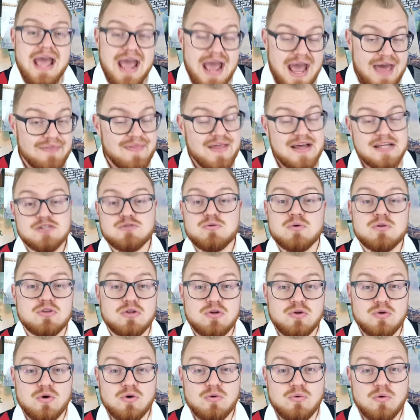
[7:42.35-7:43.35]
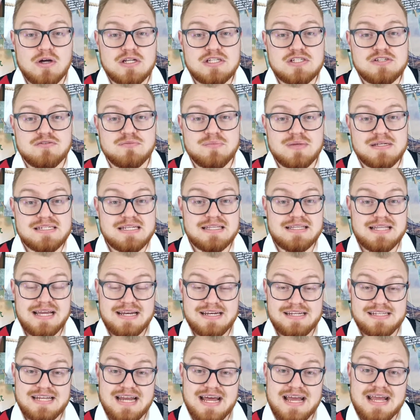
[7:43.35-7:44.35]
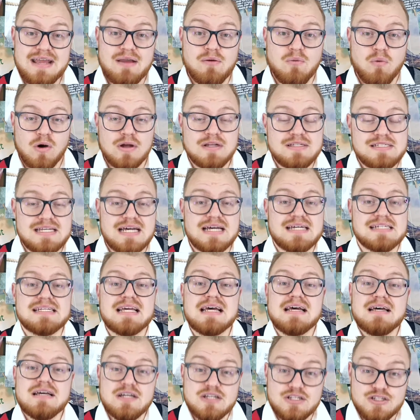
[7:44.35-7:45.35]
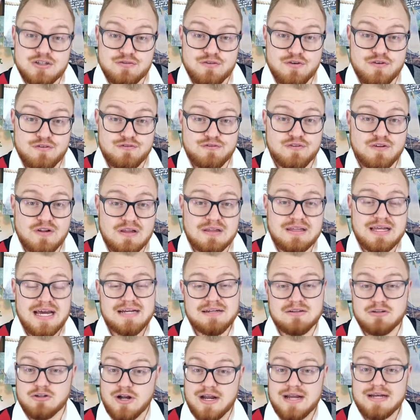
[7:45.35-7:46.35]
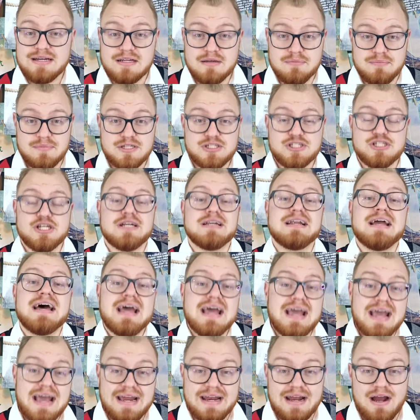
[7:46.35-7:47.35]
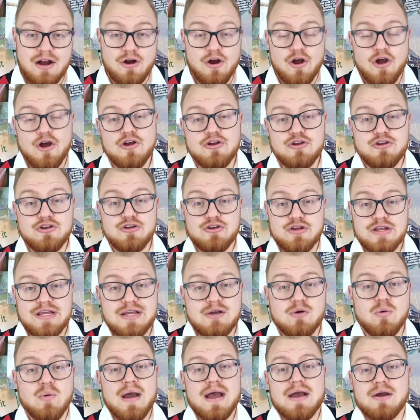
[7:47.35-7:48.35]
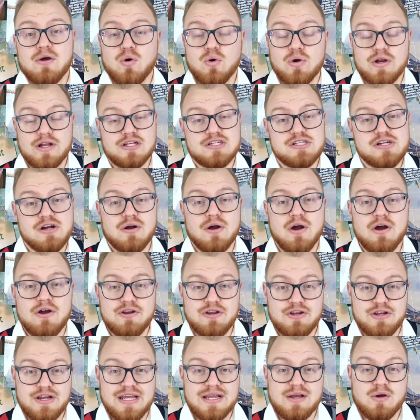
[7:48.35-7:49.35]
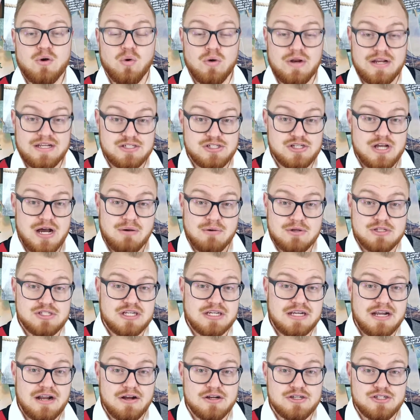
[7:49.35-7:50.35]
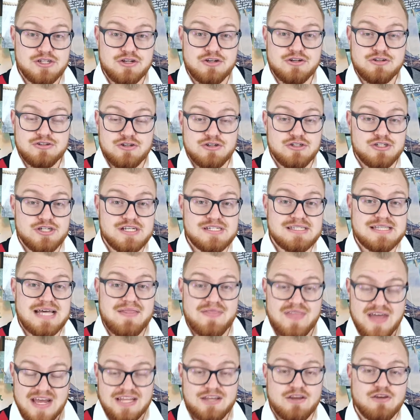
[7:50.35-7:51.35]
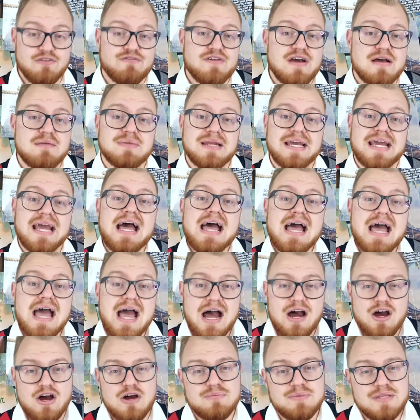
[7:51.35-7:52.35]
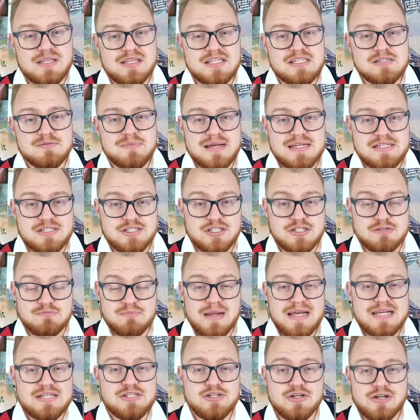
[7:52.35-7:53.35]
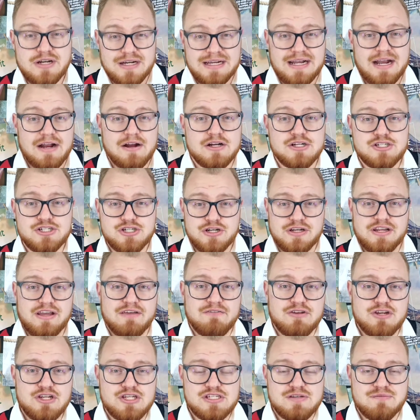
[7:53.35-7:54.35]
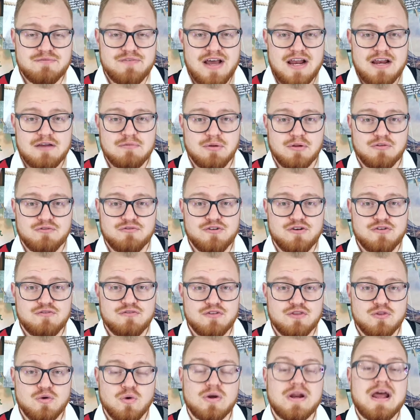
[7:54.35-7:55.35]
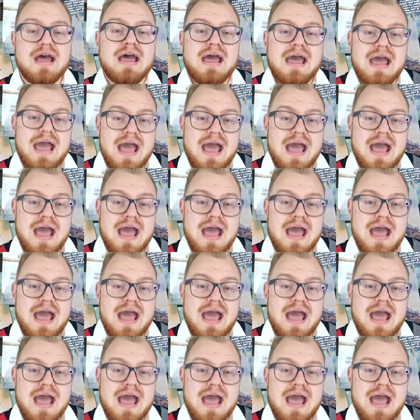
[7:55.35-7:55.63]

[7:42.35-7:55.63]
And that's what the Lord wants from us at the end of the day. He wants us to fulfill that Great Commission in our own unique way, according to our own unique calling. So I want to encourage you to do just that. Thank you, family. I hope that this message has blessed you and encouraged you and given you some valuable food for thought.